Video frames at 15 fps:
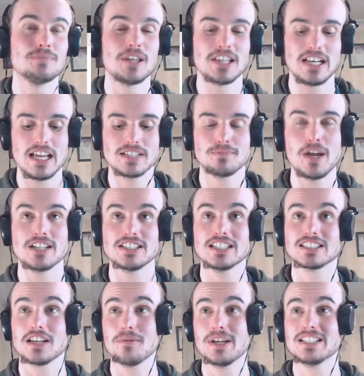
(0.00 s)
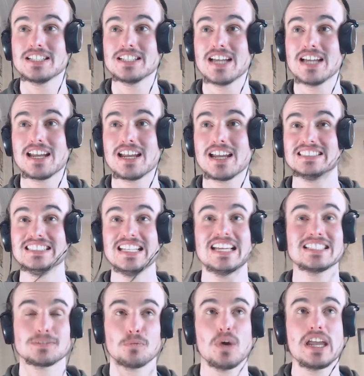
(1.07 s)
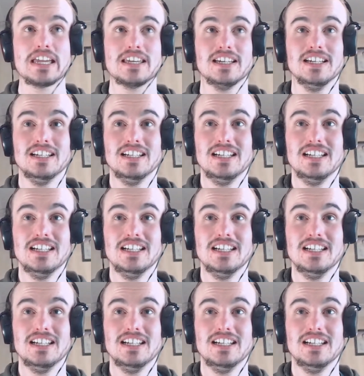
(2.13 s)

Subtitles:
But the next match is going to be taking place next week.